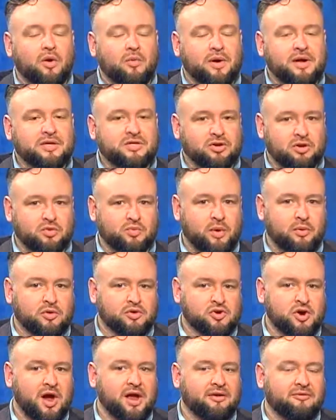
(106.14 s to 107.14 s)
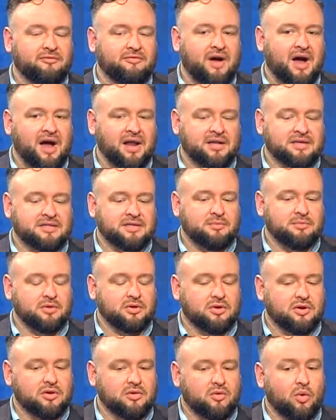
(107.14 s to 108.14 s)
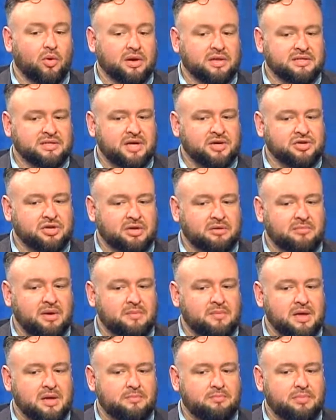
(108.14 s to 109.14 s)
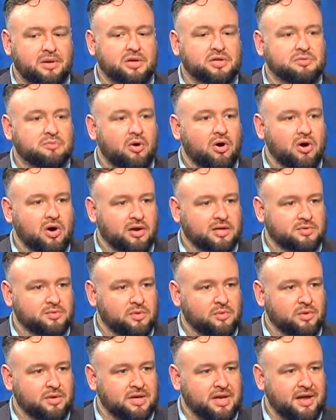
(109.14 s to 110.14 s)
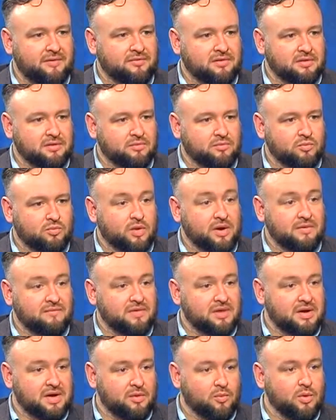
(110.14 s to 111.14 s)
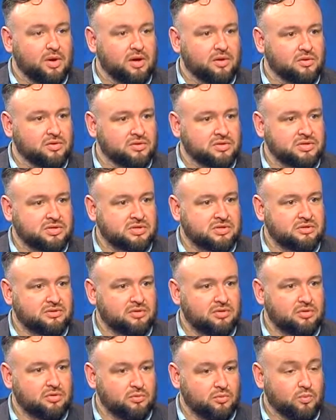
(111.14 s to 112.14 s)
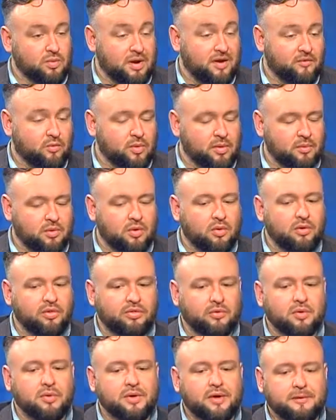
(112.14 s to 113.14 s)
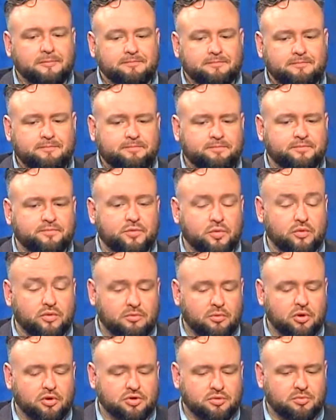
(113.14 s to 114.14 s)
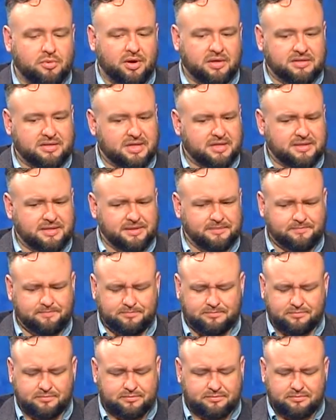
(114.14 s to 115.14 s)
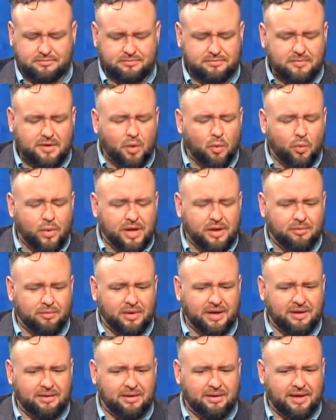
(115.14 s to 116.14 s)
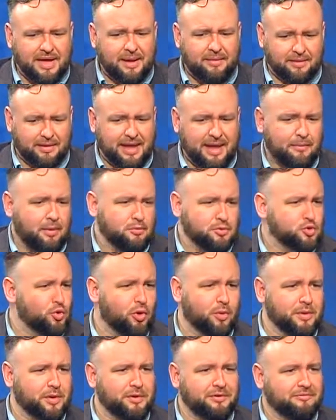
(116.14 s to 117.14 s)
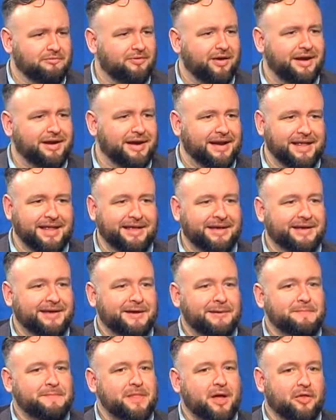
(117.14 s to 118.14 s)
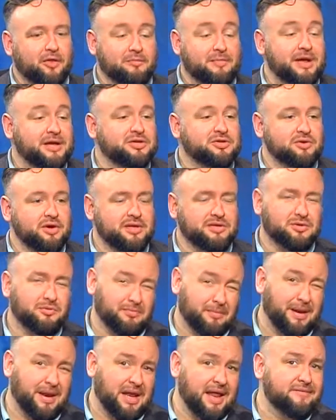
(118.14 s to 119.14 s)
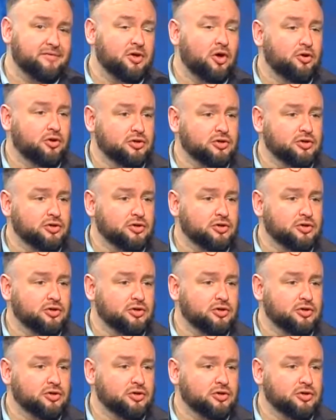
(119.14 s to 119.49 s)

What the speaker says: research, we were trying to find a similar organization to maybe benchmark, so we wouldn't have to reinvent any wheels whenever we were going through it, through the merger process. And we came up short. We couldn't find any other Main Streets, or about 1,100